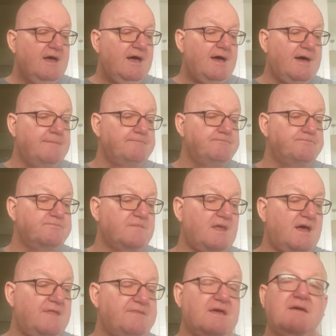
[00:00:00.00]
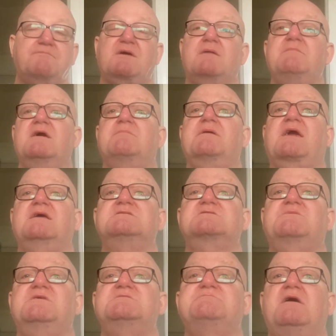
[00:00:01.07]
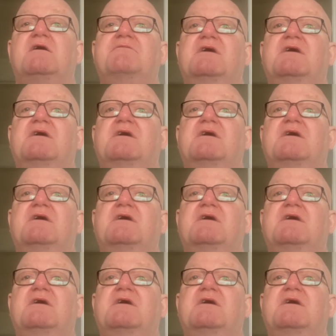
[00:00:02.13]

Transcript: And they're coming up against Queen's Park